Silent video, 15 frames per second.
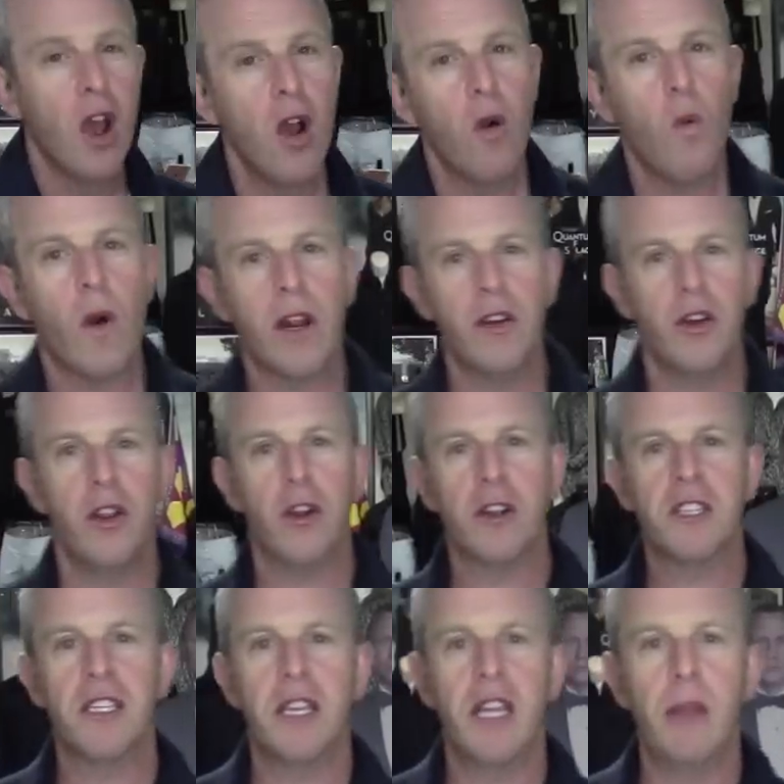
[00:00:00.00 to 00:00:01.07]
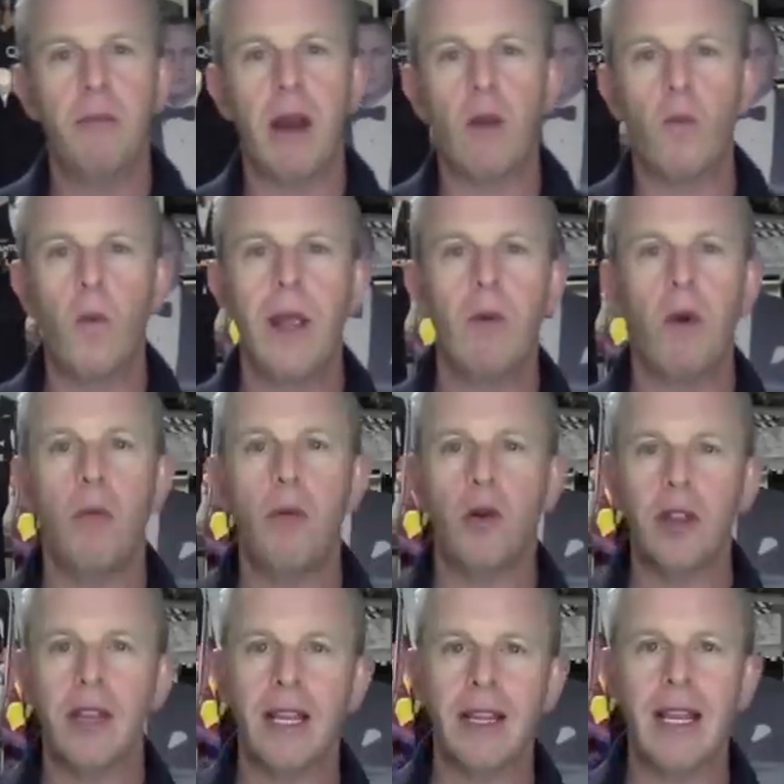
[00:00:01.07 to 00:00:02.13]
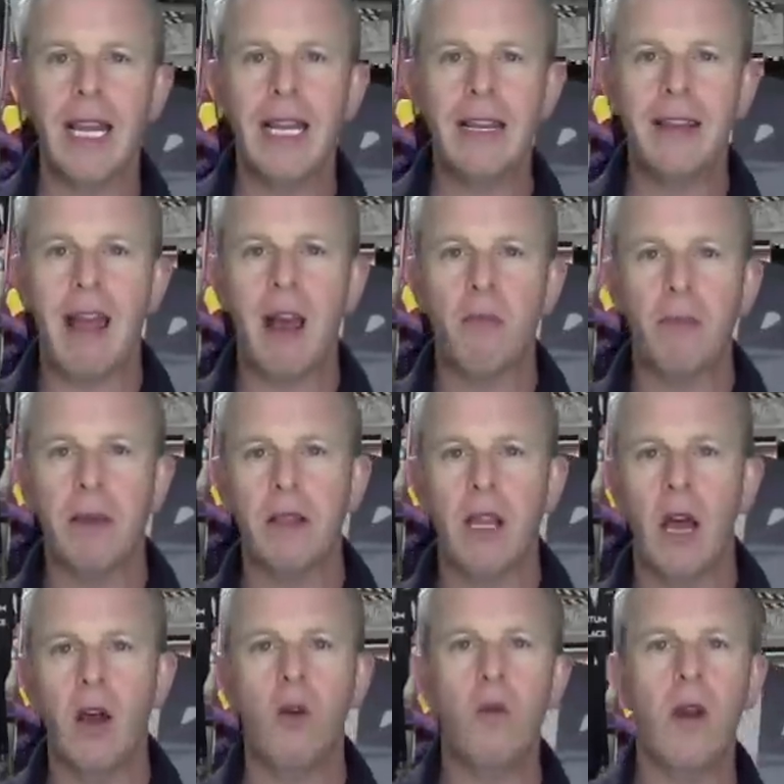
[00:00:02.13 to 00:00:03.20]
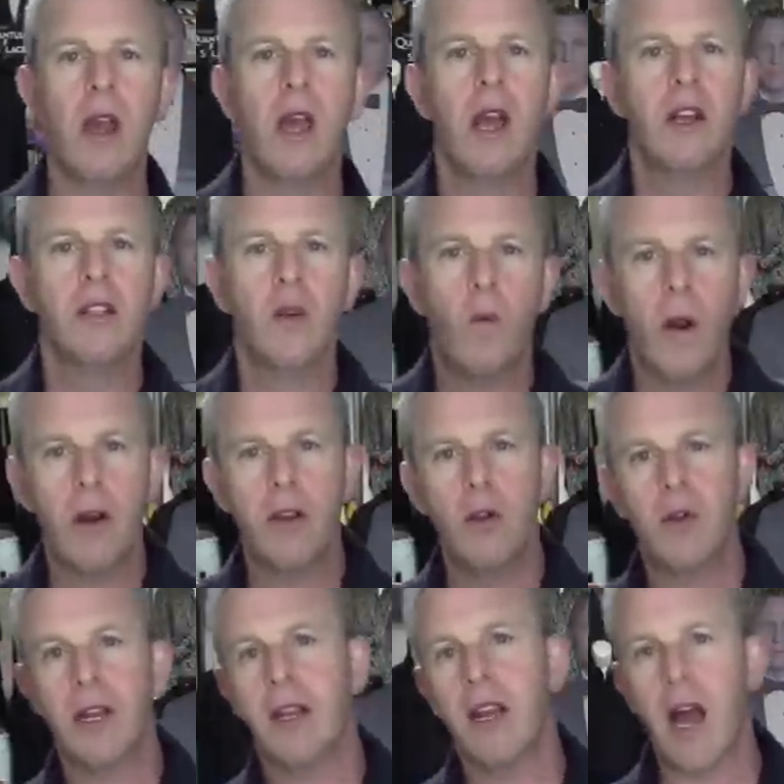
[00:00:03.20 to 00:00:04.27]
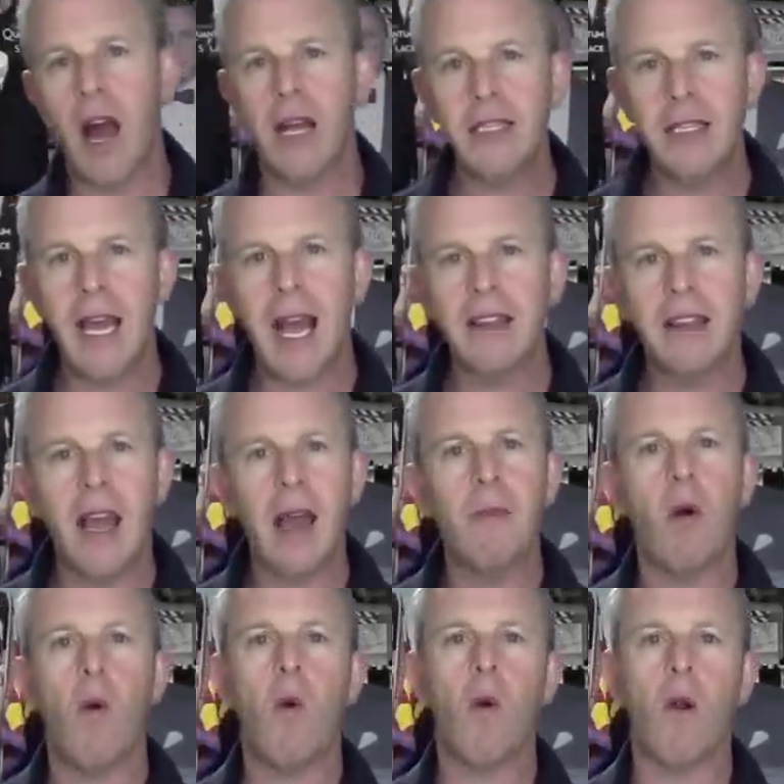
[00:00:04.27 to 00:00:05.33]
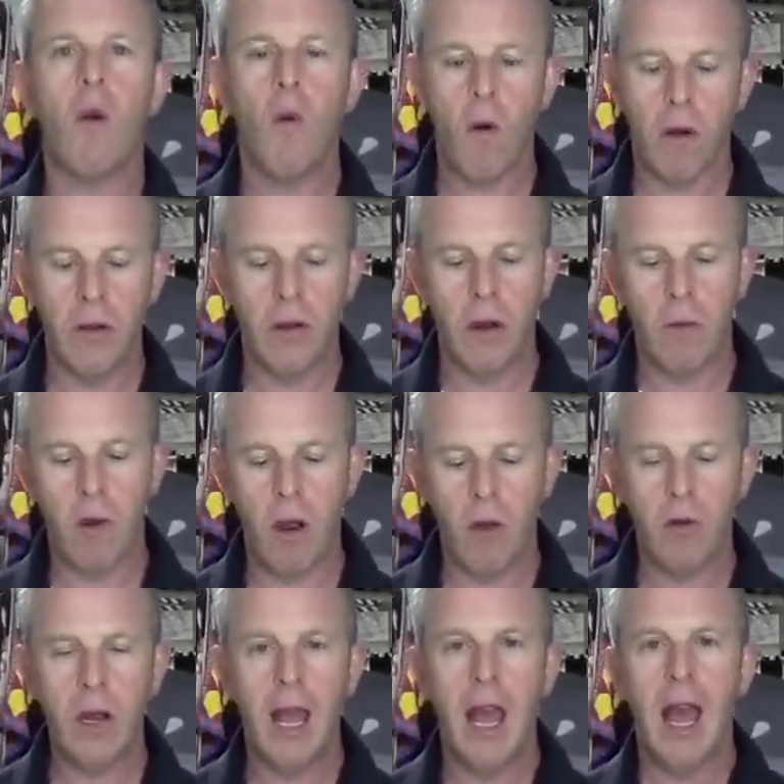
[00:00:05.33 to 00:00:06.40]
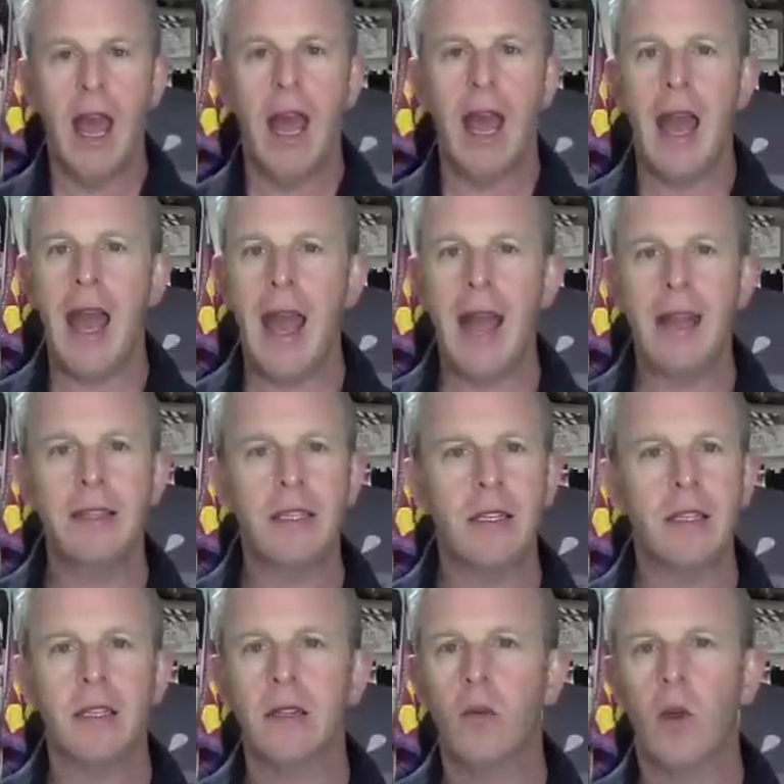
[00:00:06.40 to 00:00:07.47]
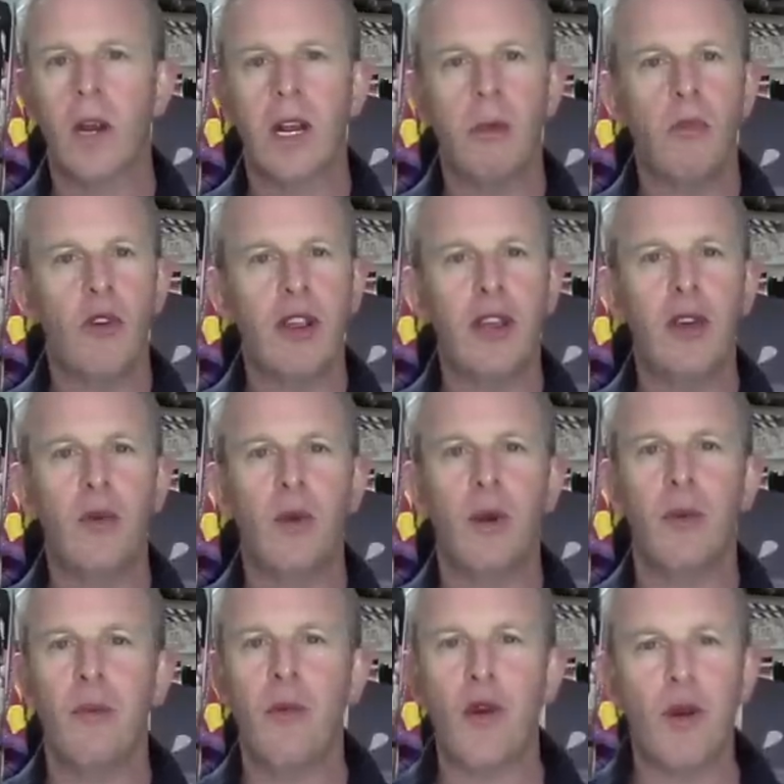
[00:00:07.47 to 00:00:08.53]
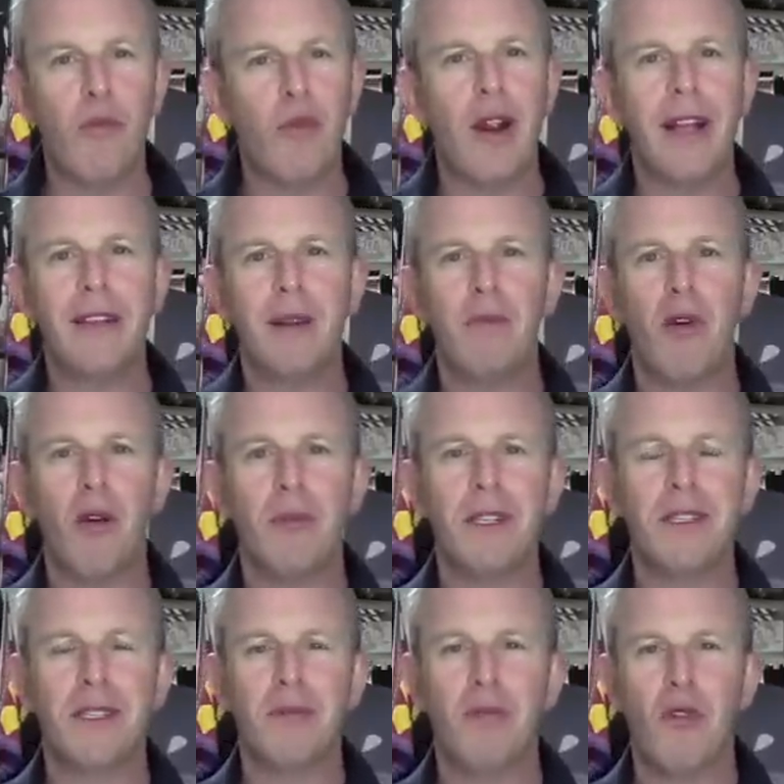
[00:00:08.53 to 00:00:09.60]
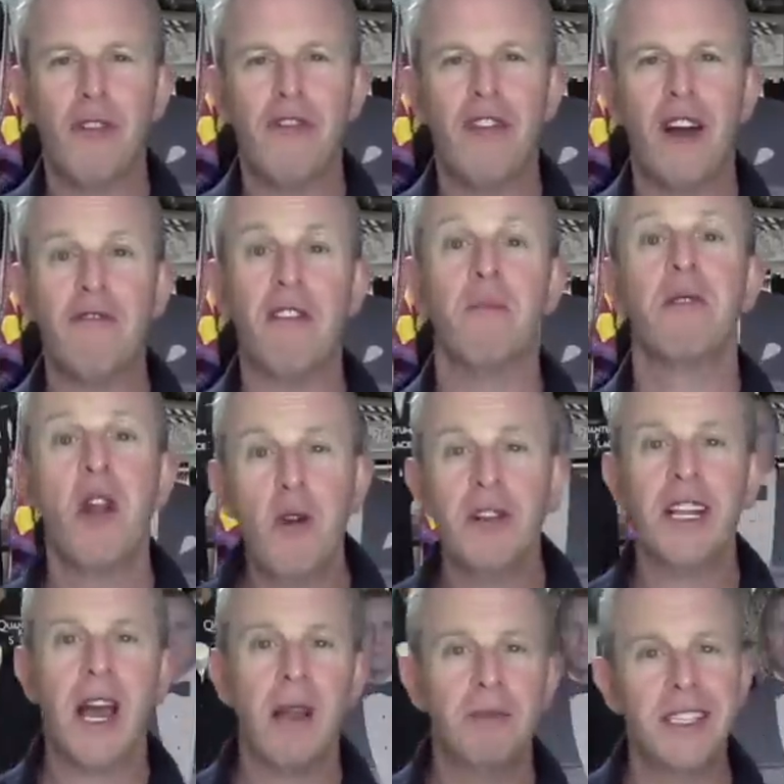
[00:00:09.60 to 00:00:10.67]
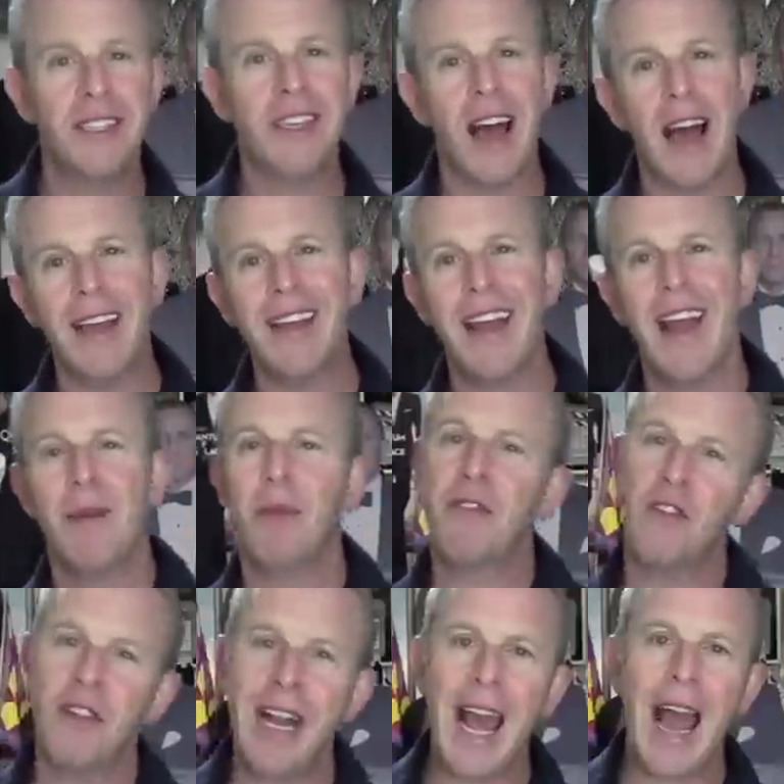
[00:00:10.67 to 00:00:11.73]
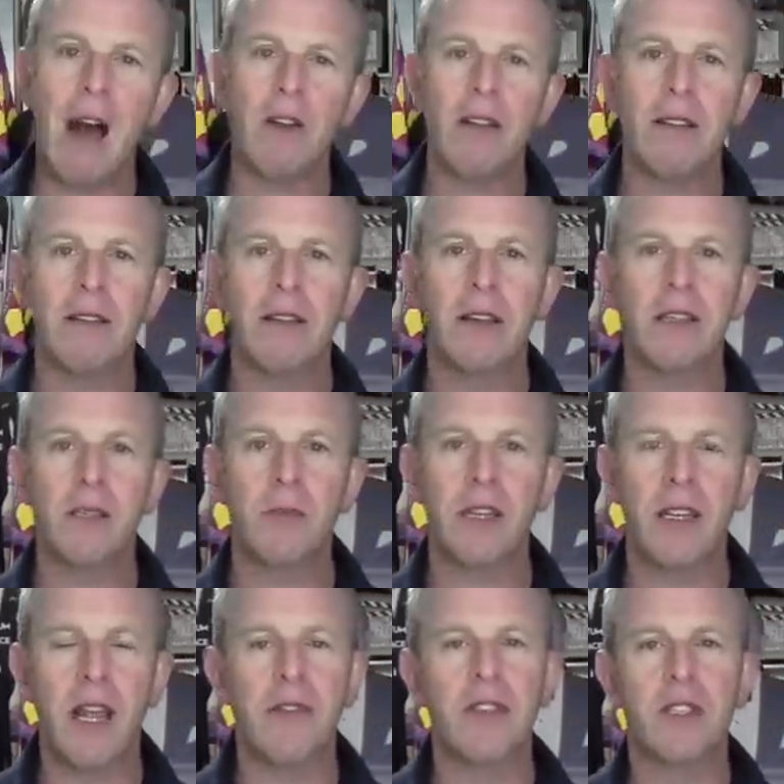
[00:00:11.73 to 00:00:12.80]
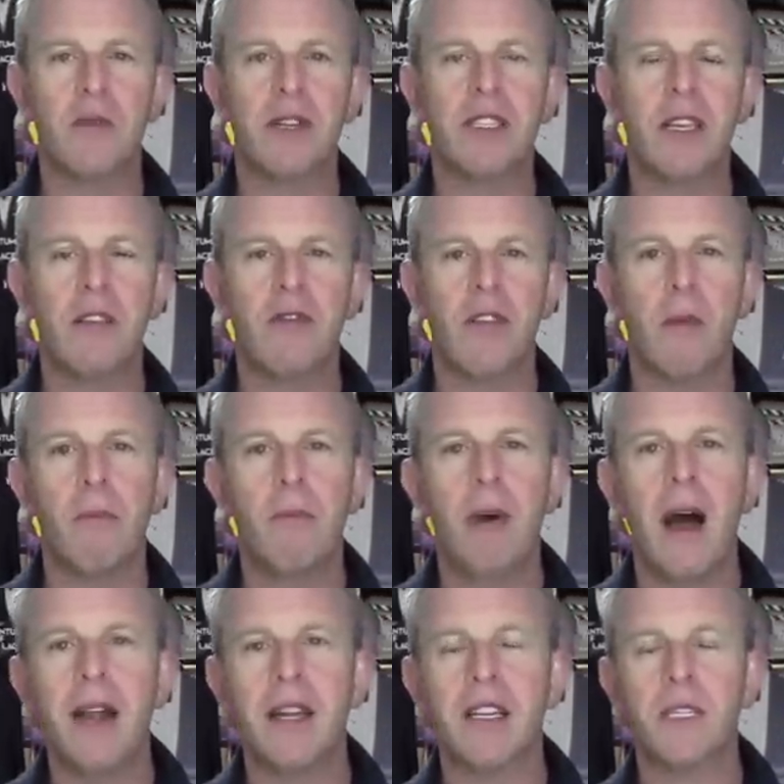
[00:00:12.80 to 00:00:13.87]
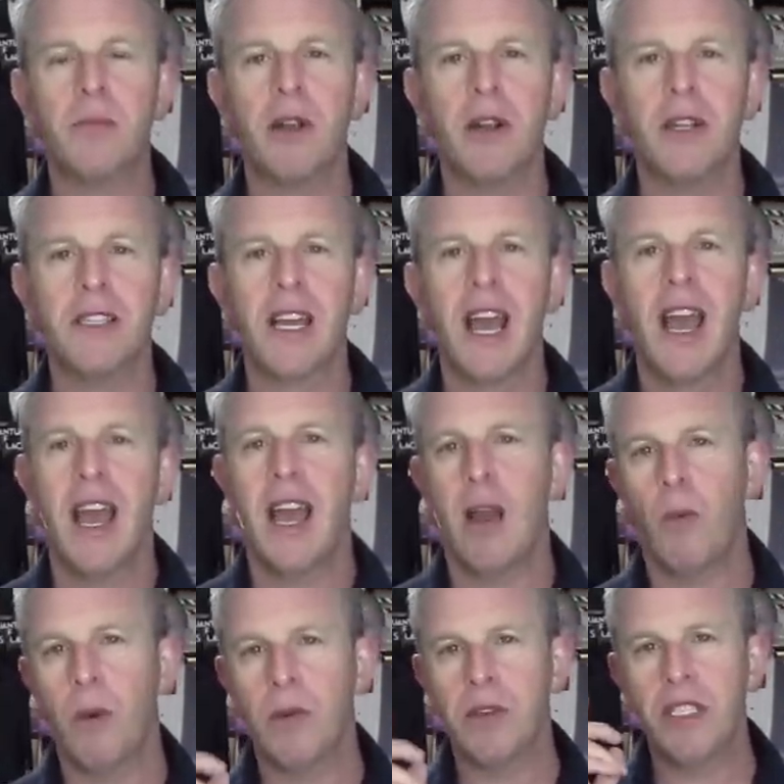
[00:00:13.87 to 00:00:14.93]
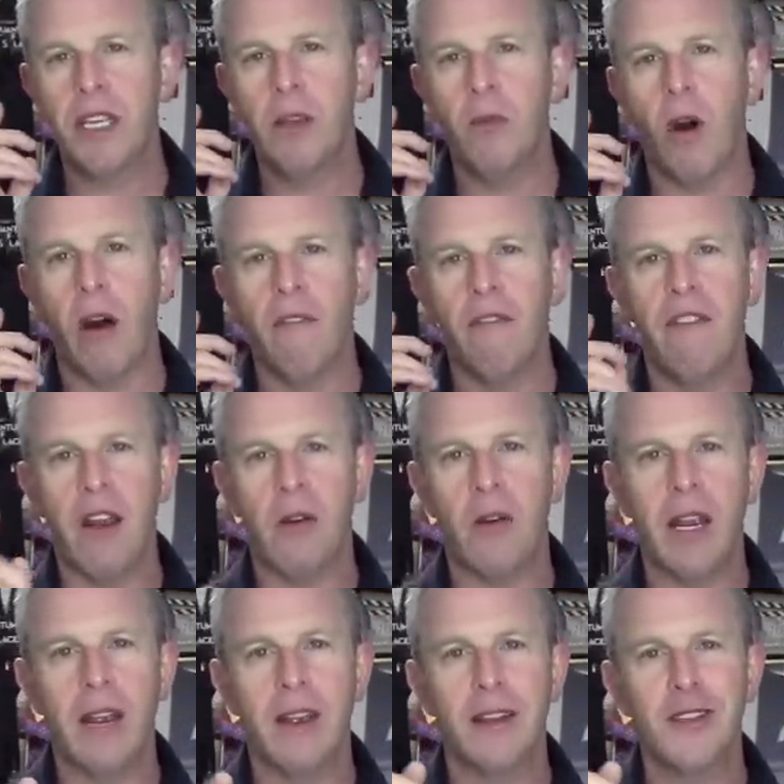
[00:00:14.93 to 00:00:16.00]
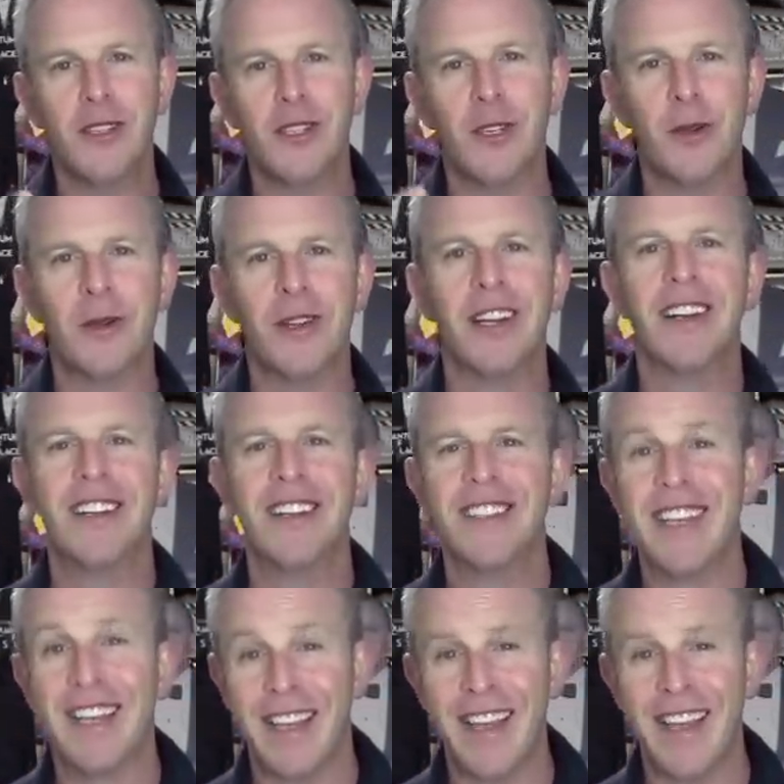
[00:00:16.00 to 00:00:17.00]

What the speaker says: one in New York City, but we will put the link down below to where you can contact them or order your own. And we're going to bring you more branded moments and more fun from No Time to Die. But for now, this has been David Zaritsky for the Bond Experience, and we will see you all very soon. Take